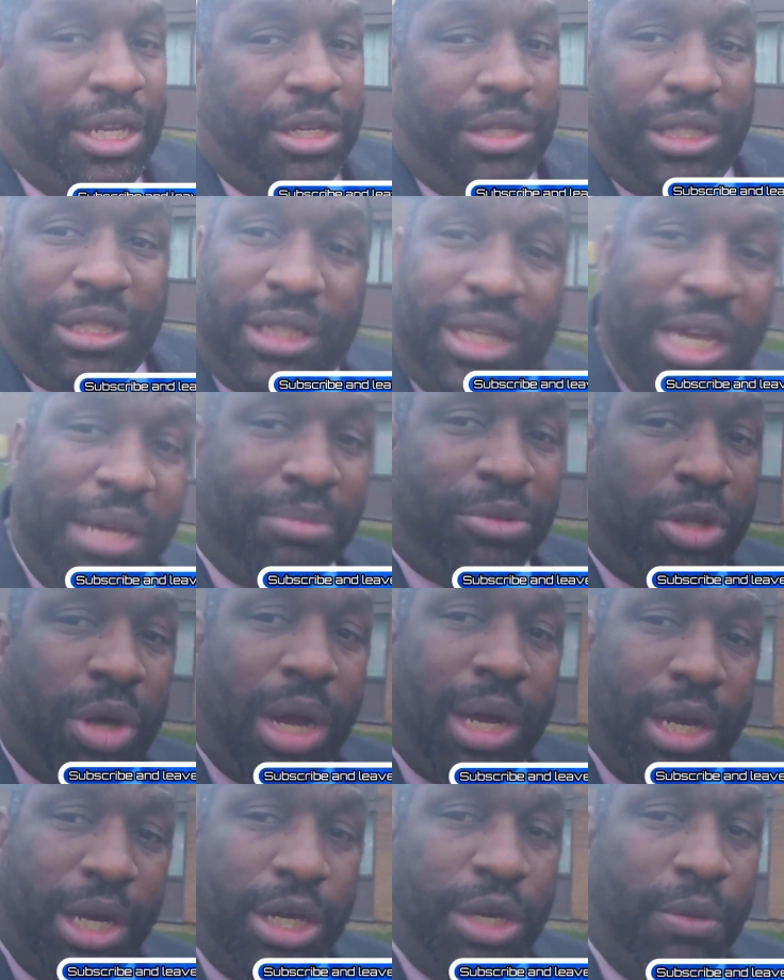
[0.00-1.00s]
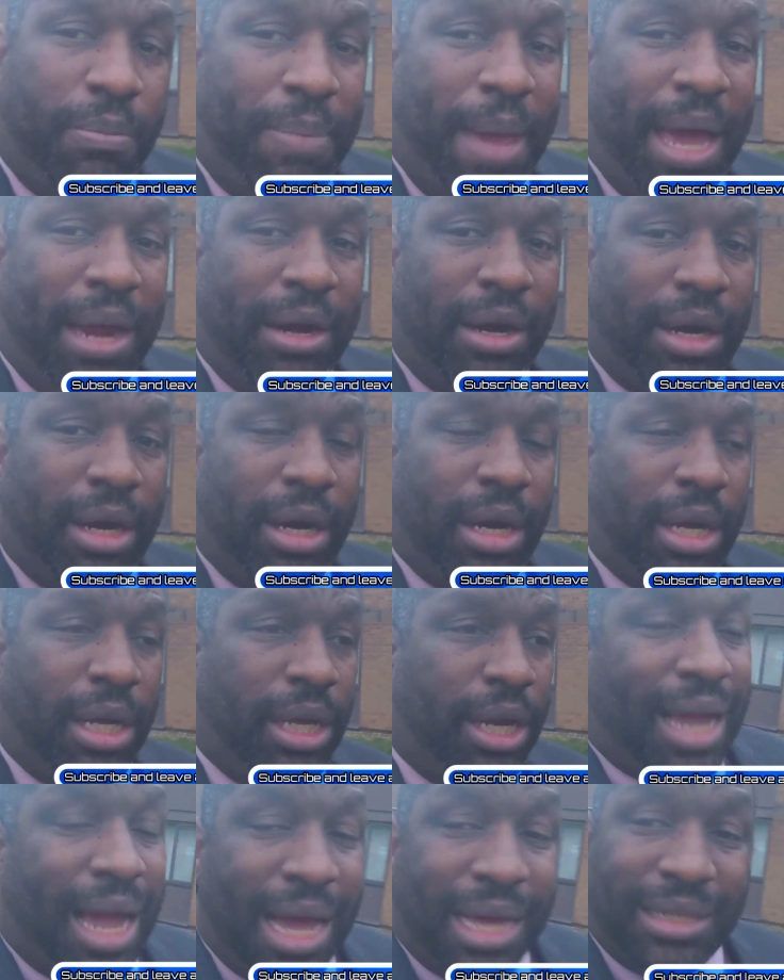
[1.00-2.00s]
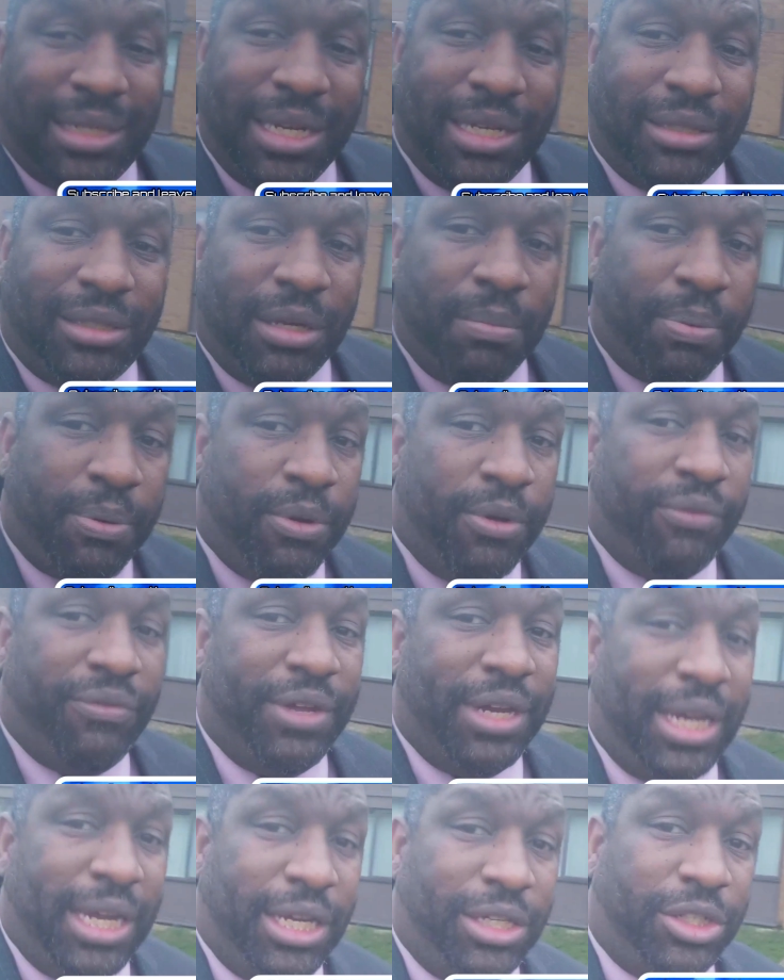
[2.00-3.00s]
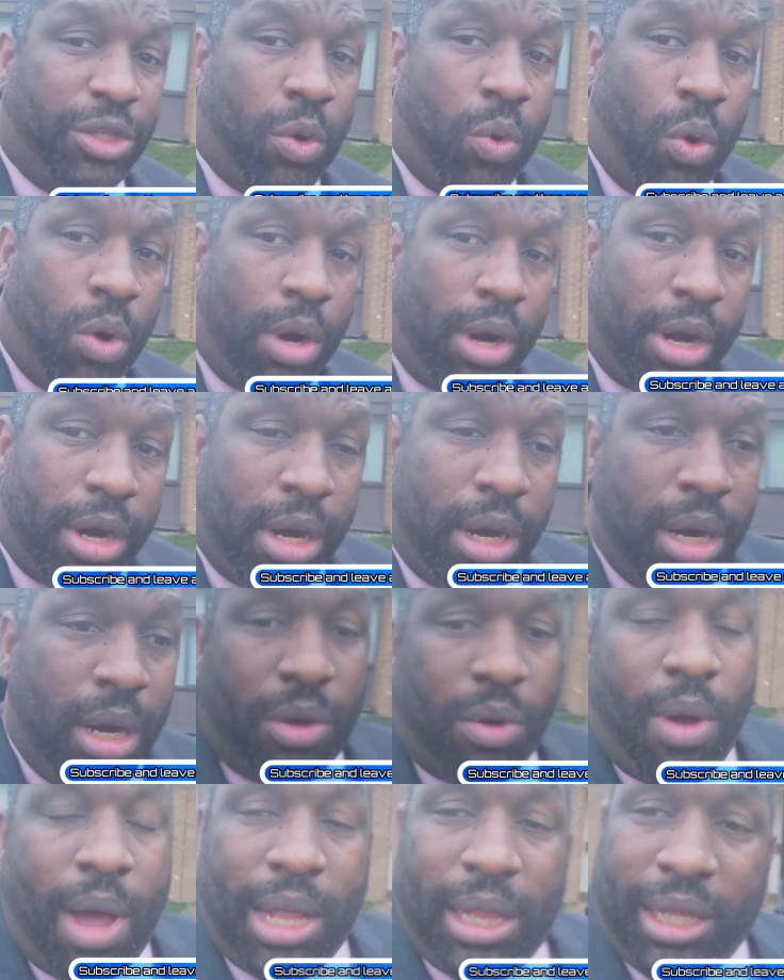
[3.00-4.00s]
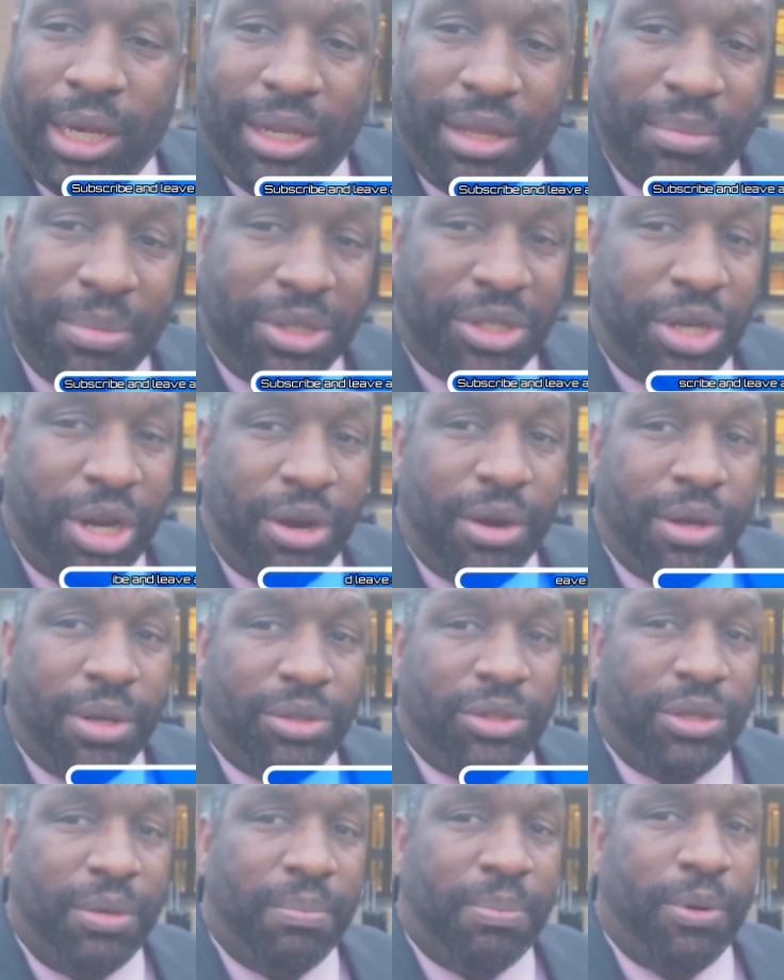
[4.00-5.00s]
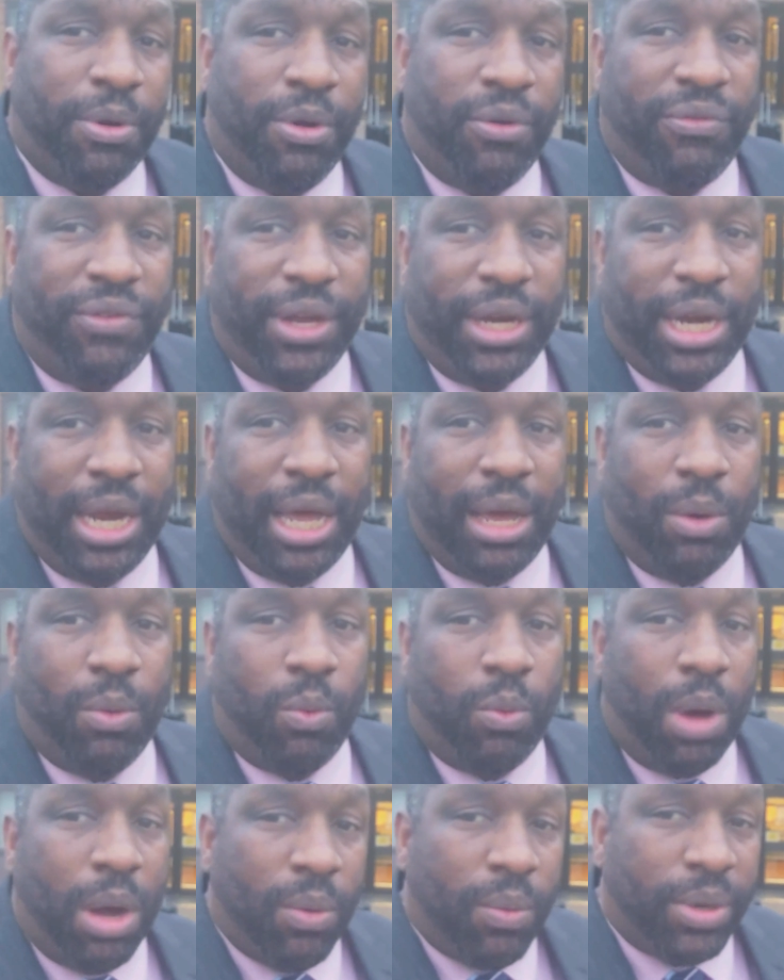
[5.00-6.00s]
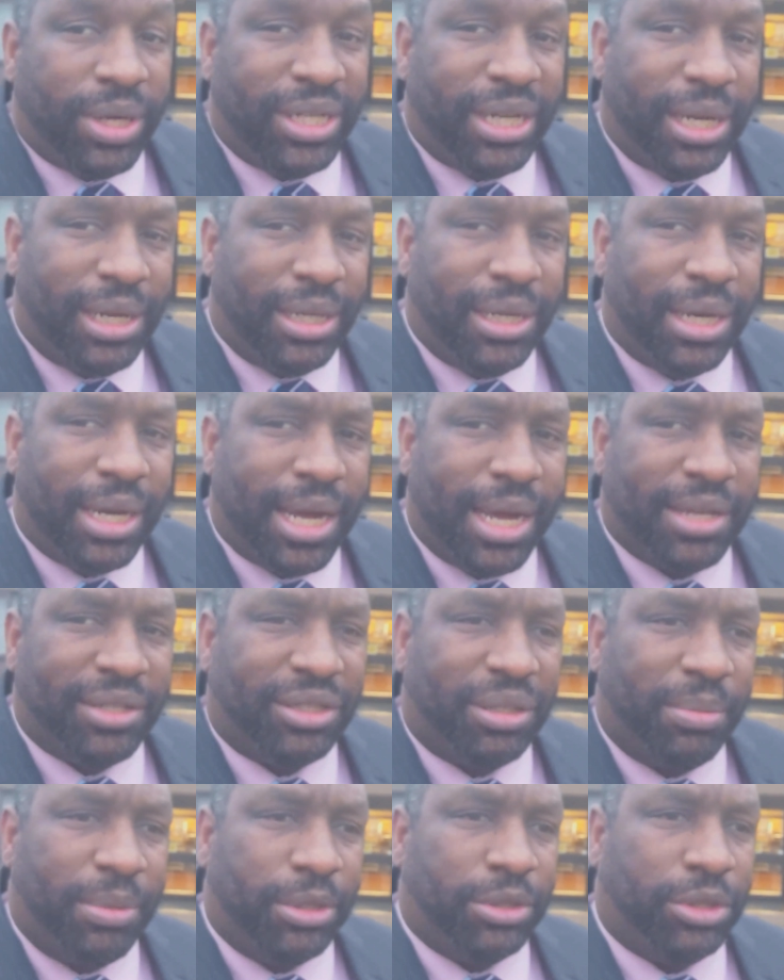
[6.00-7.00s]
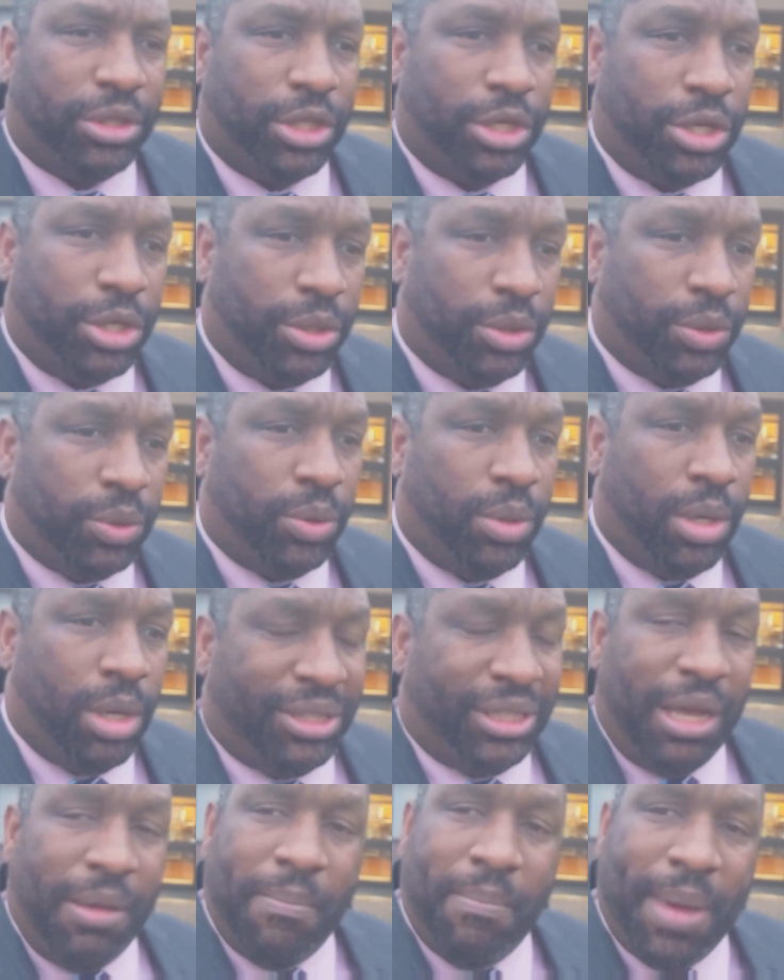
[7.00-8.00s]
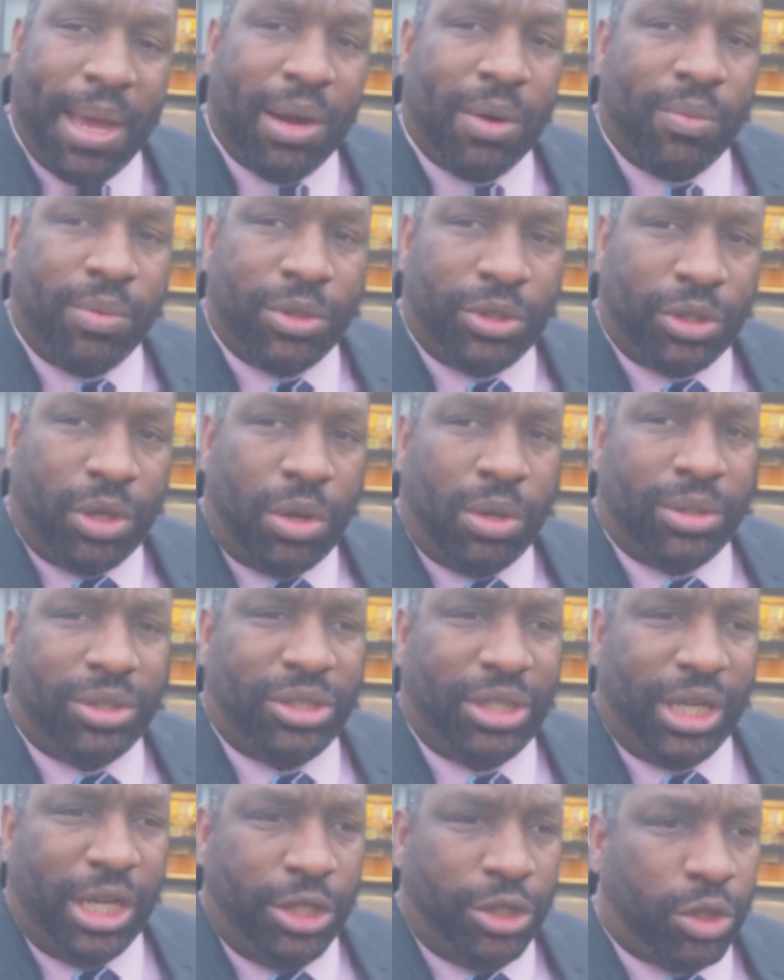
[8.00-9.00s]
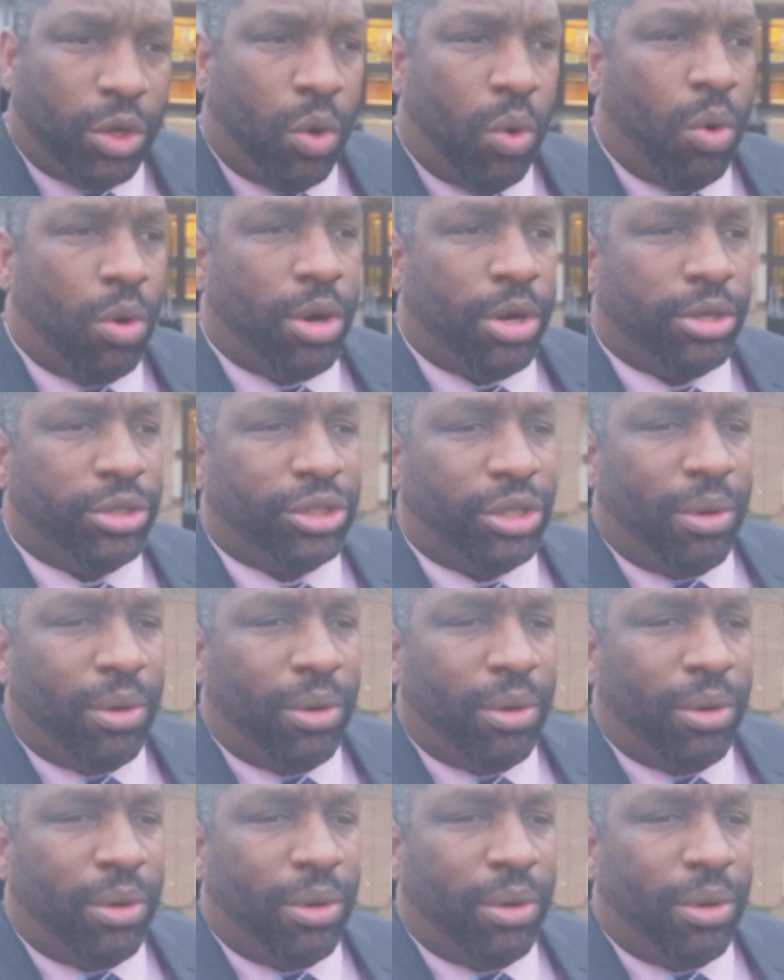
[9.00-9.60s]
And you just keep trying to do better. The content's improving each quarter. The quality of the material's improving. Uh, what we're telling the customers to do. We're seeing better results each quarter.